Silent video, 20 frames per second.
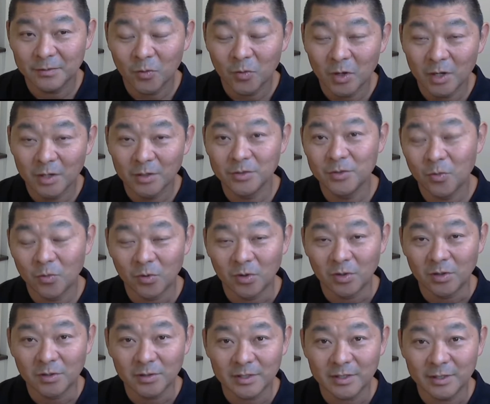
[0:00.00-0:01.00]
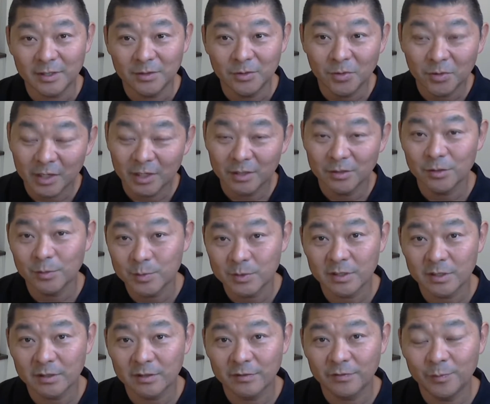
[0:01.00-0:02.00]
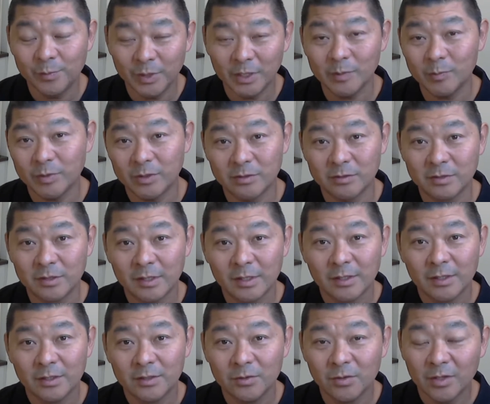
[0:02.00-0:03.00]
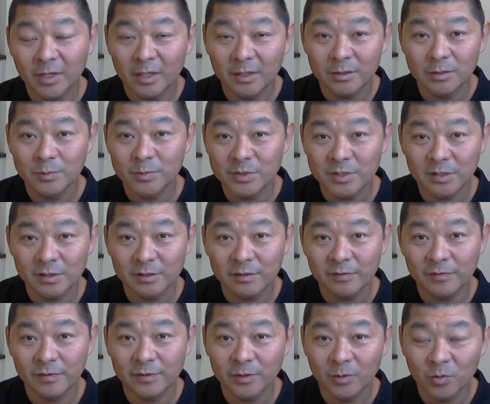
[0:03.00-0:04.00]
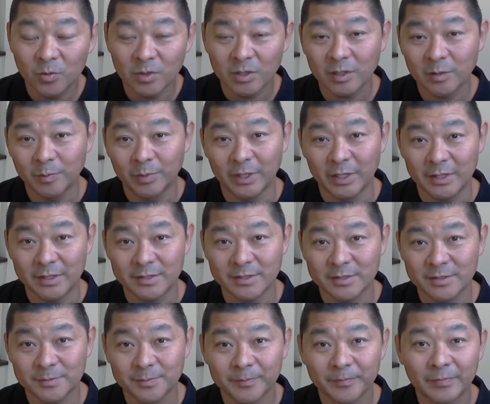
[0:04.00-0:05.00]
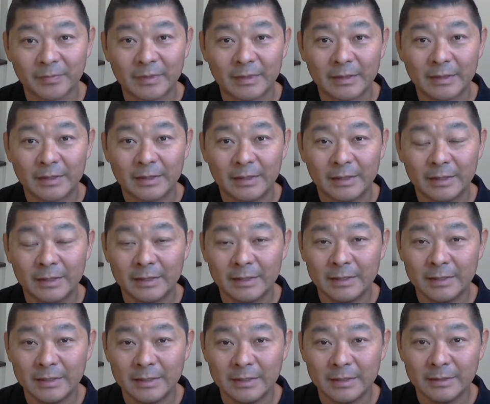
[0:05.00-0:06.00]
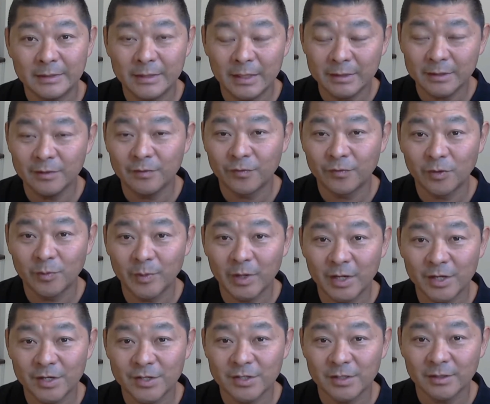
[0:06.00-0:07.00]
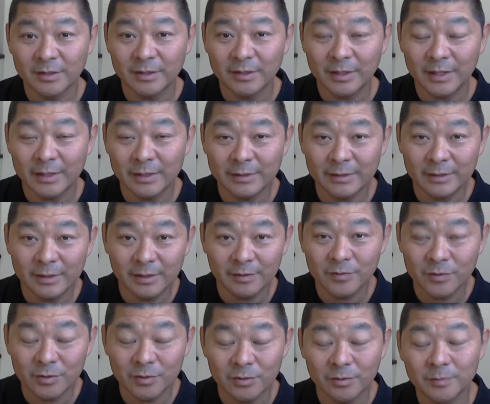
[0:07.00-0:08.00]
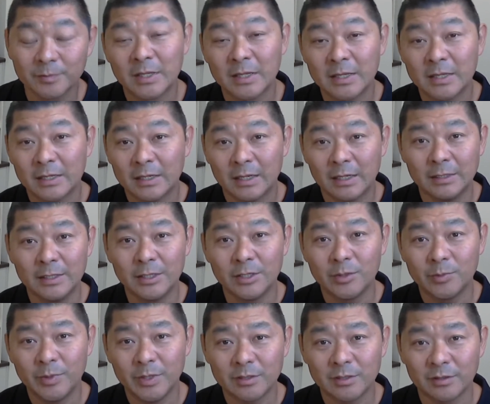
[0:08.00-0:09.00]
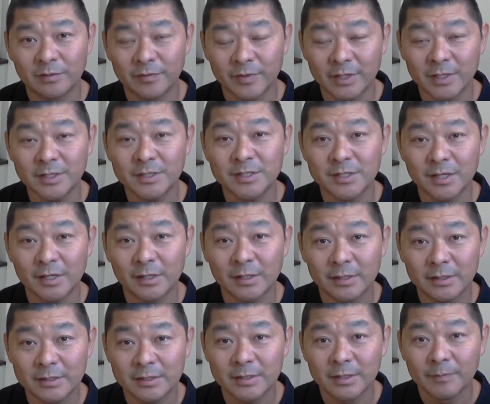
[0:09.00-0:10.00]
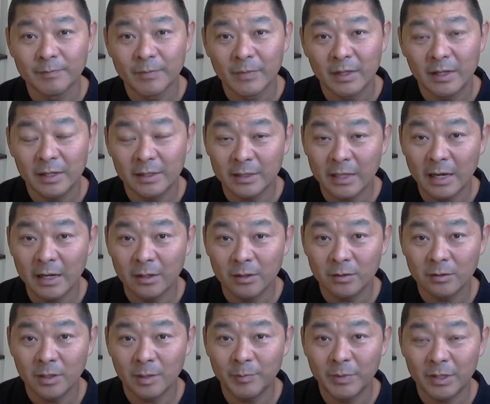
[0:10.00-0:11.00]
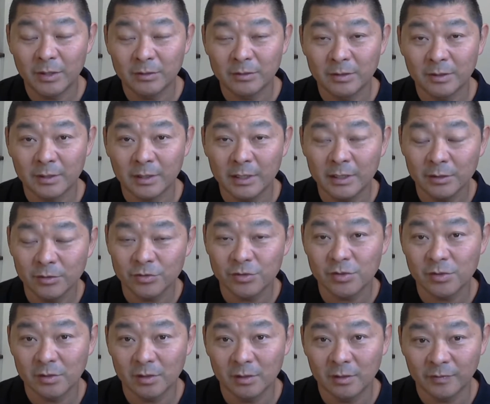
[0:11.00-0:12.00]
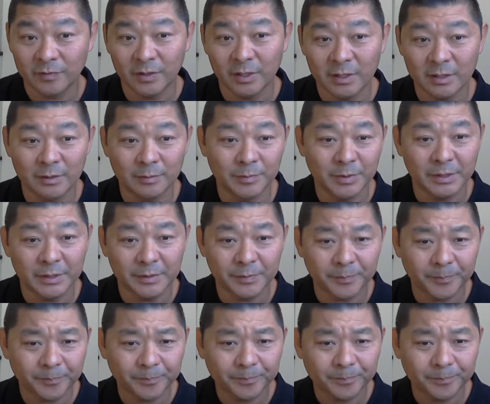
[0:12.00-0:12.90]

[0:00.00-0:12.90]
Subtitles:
while you're walking, you can observe people, you can observe the workplace, and that information can give you a little bit of insight in how about the culture of the company.